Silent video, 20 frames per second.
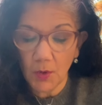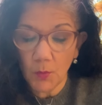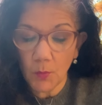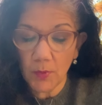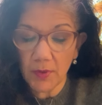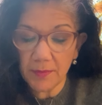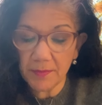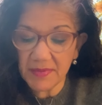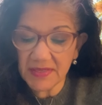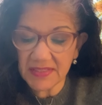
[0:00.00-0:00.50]

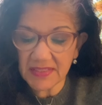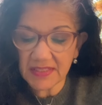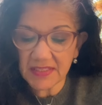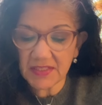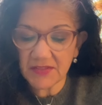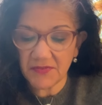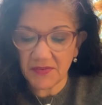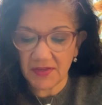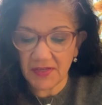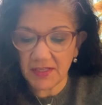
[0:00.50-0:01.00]
When
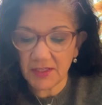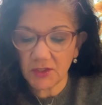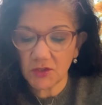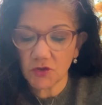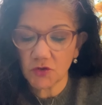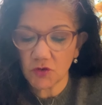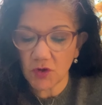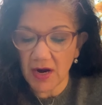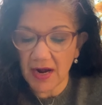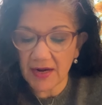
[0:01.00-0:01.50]
Mrs. Finney
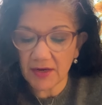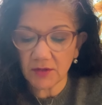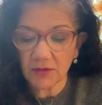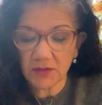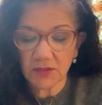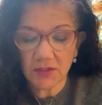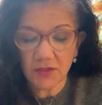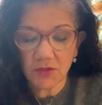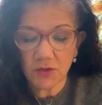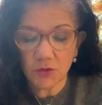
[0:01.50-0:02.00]

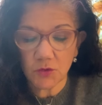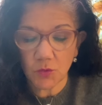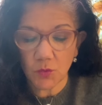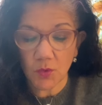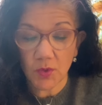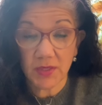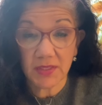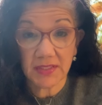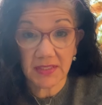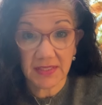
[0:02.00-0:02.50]
straggled in the
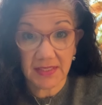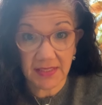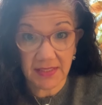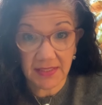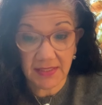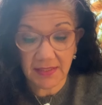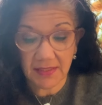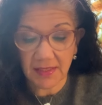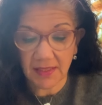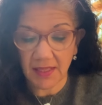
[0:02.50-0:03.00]
door at
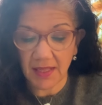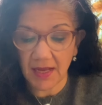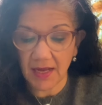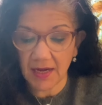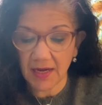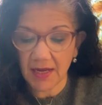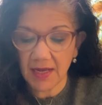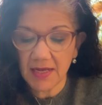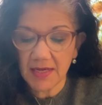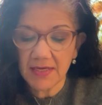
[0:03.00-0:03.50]
six o'clock,